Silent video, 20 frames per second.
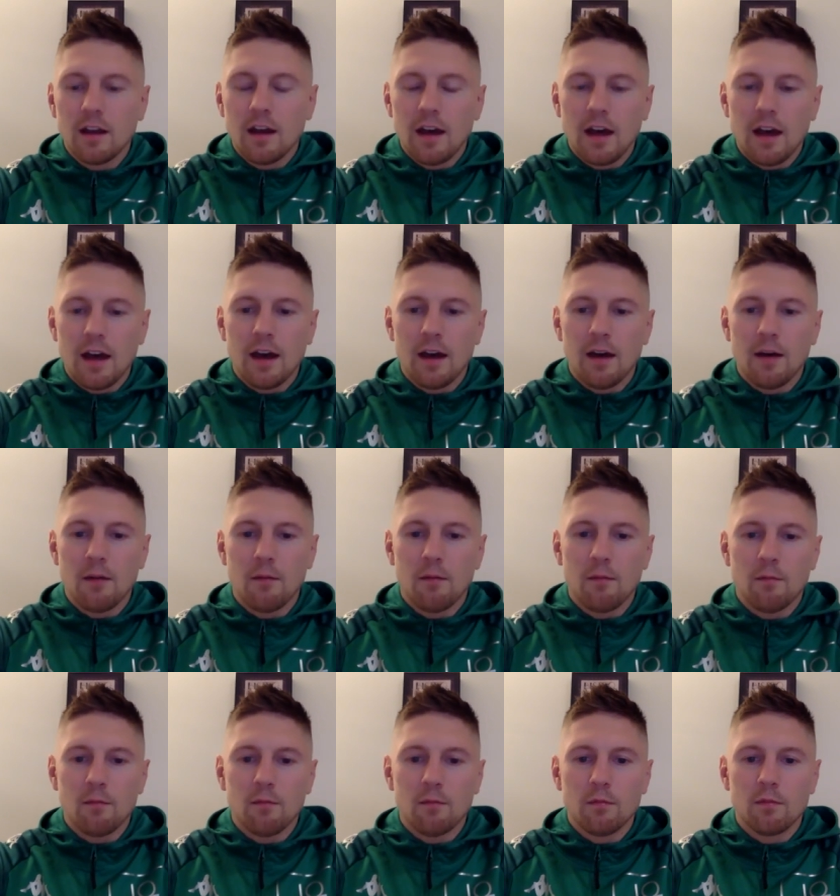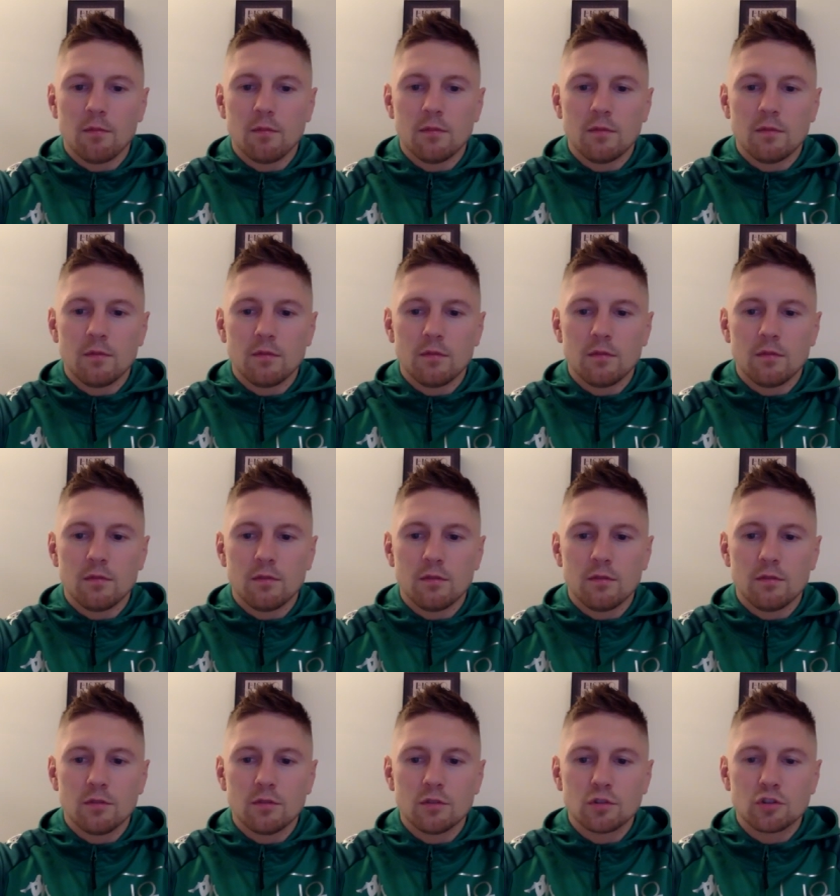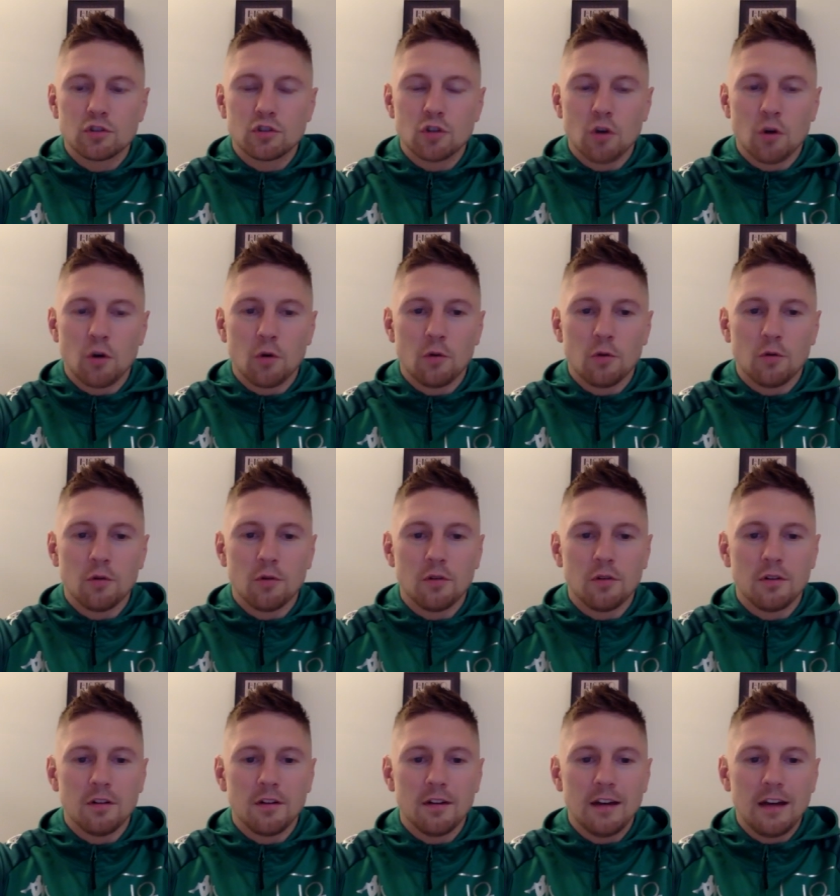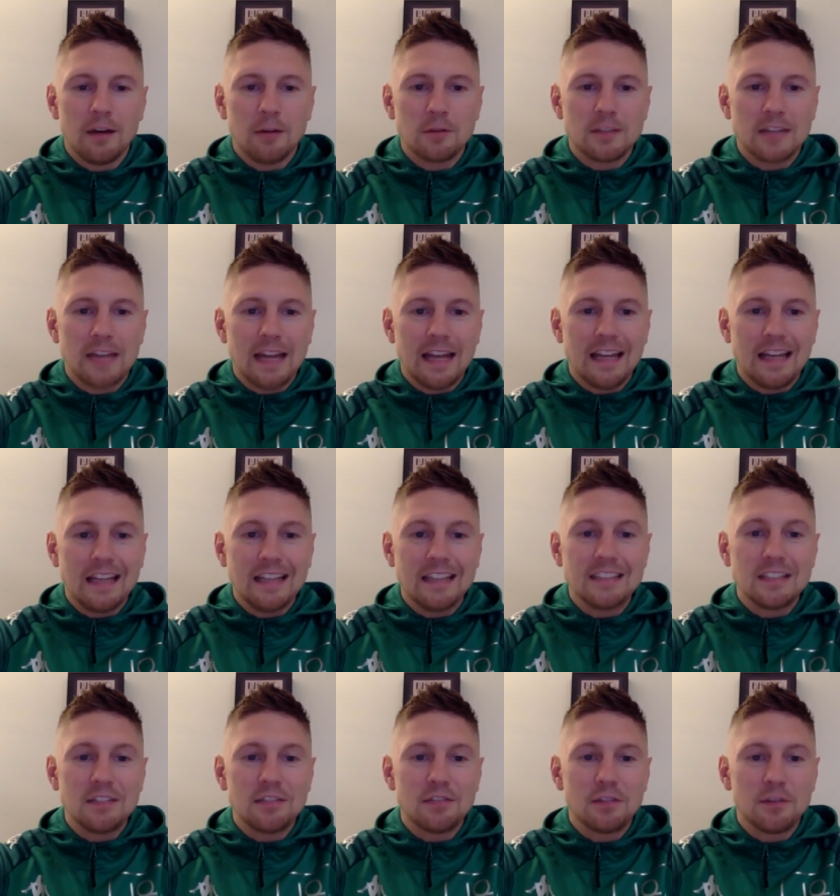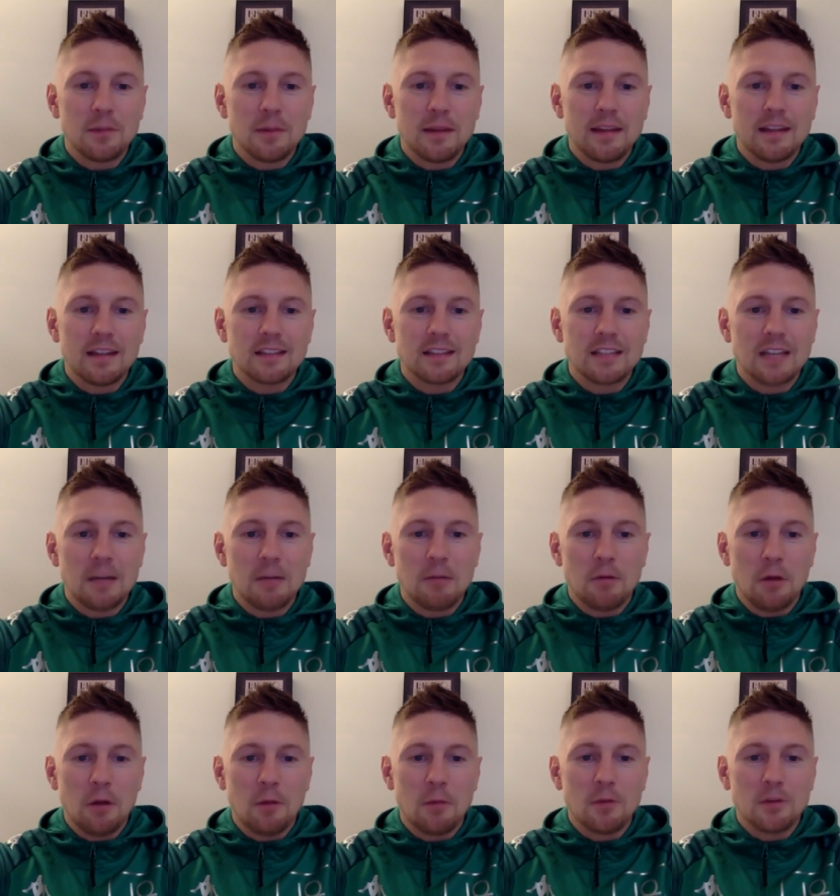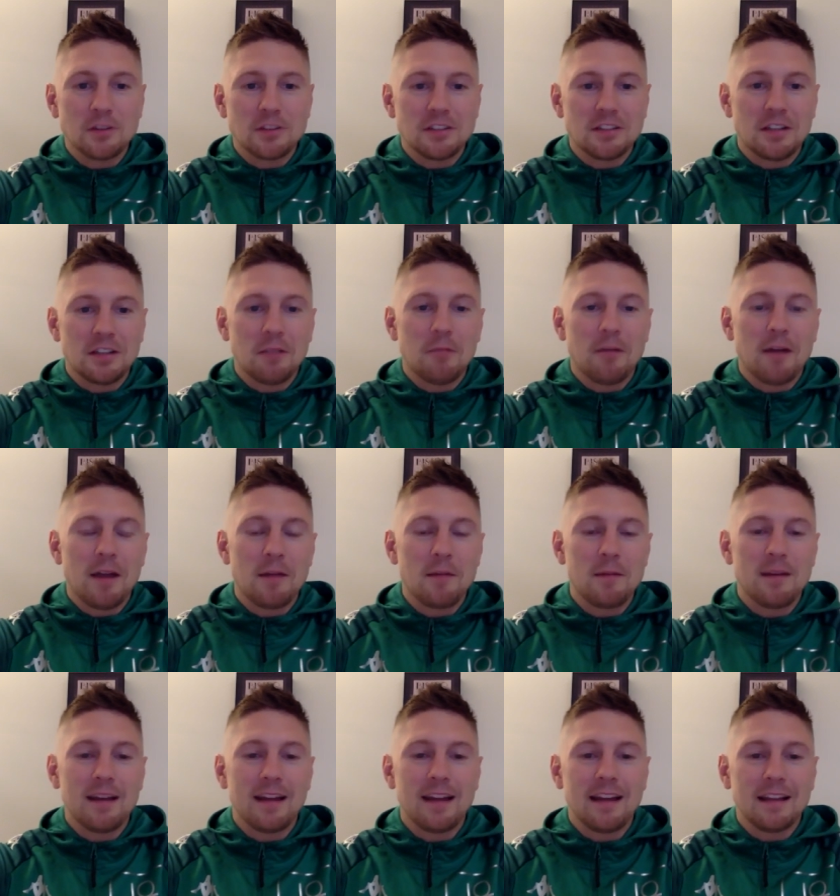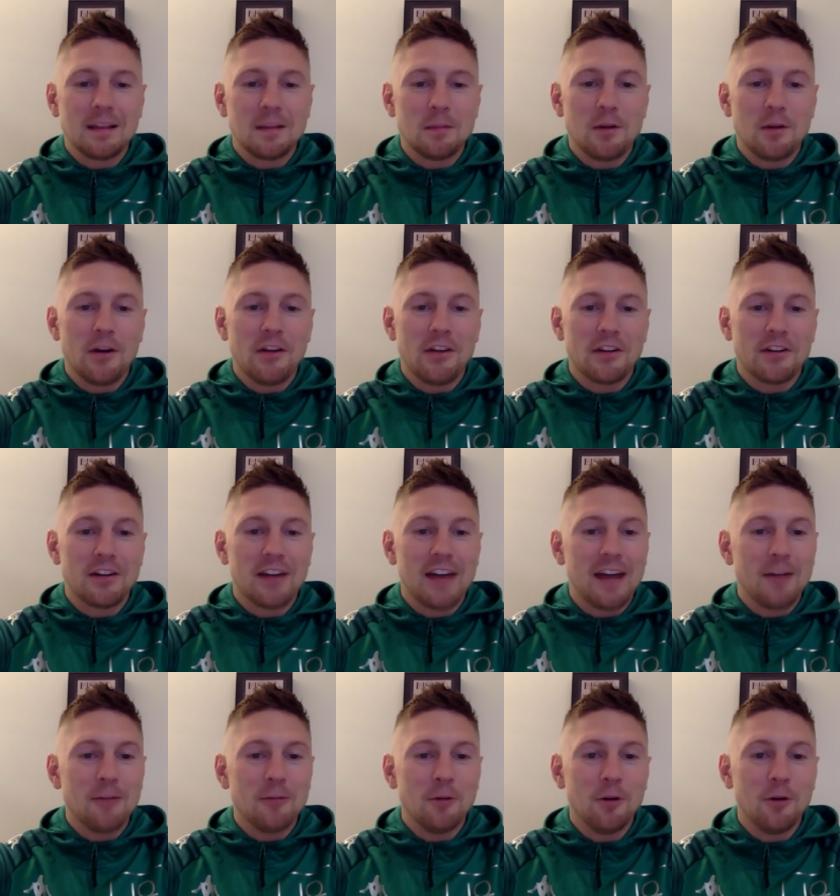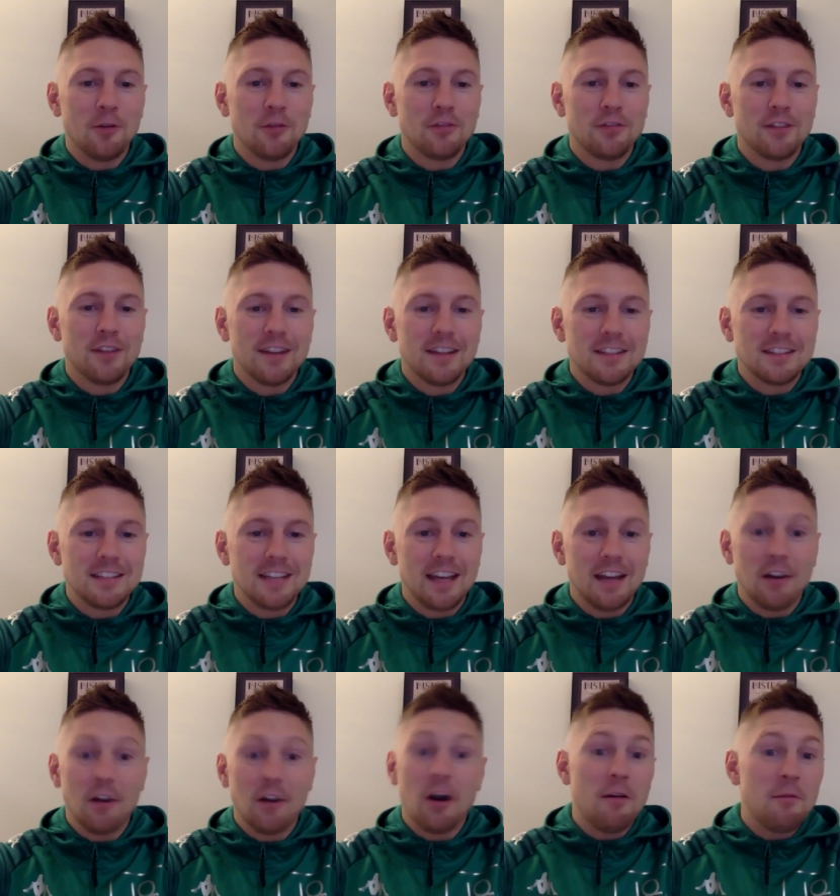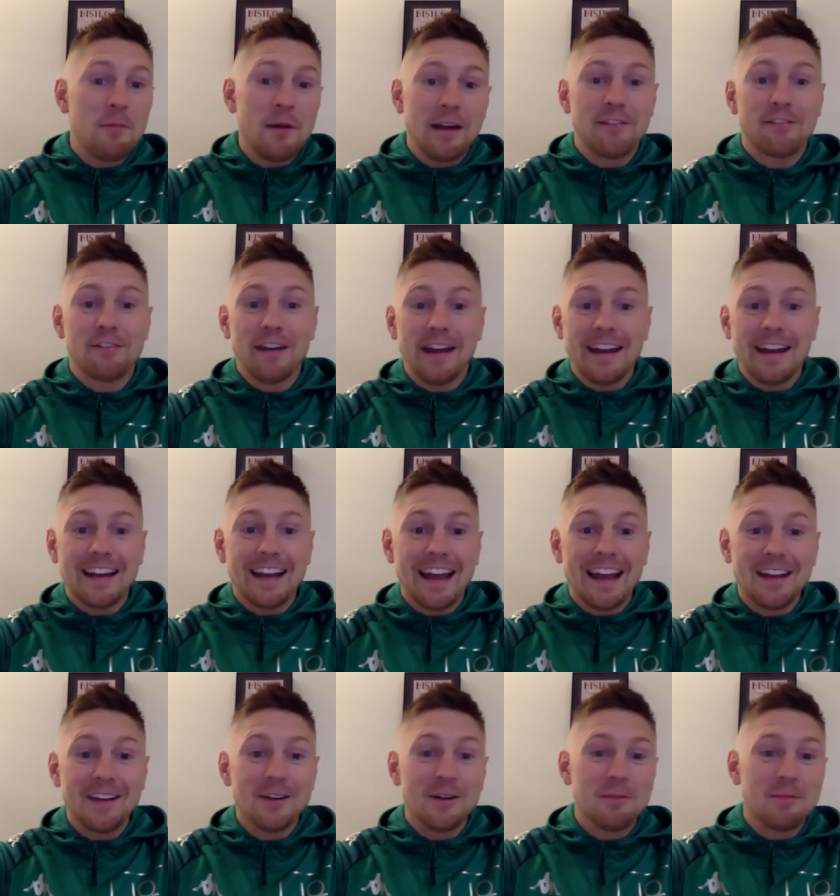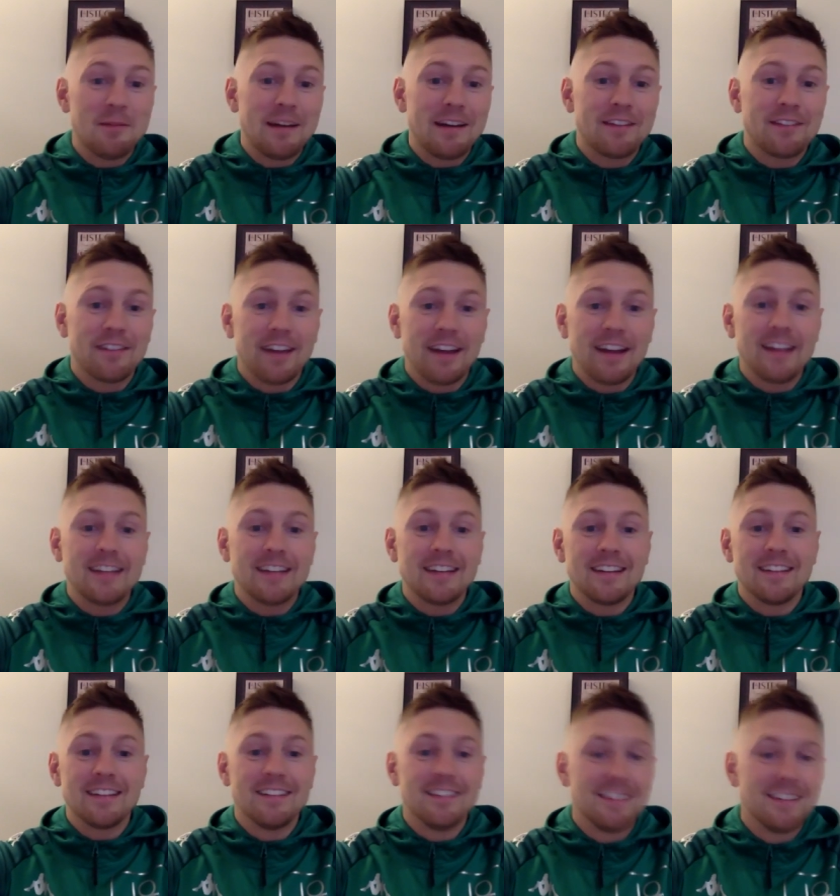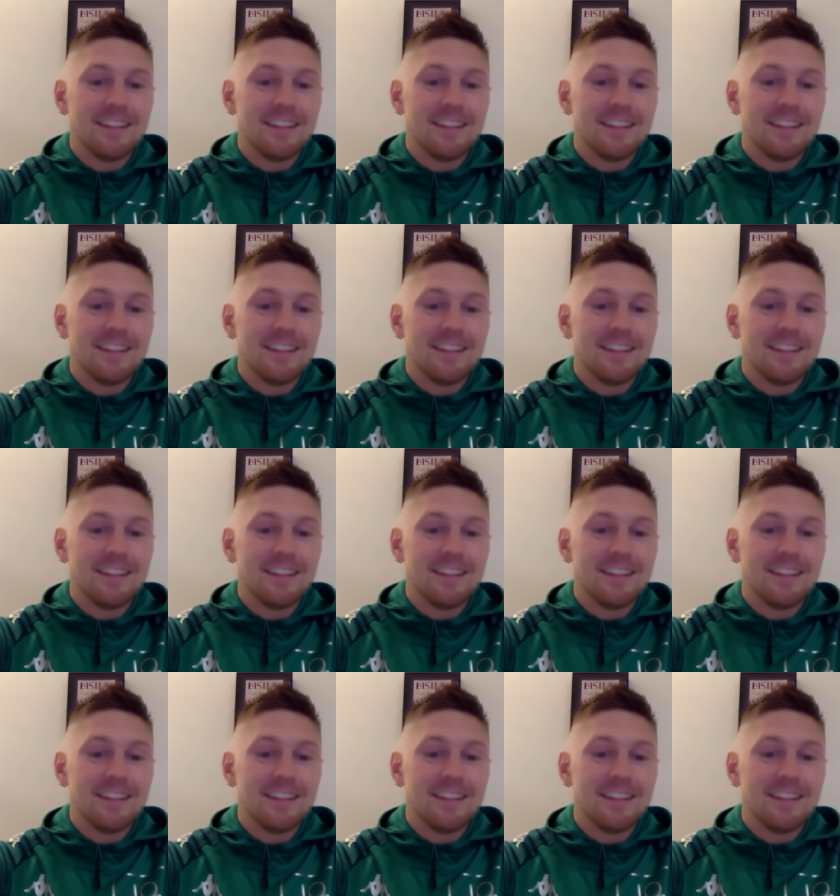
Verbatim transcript: Um, so it was kind of easy for me this time around because I didn't want to be like the boy that cried wolf saying, "Oh, big fight lined up, big fight," and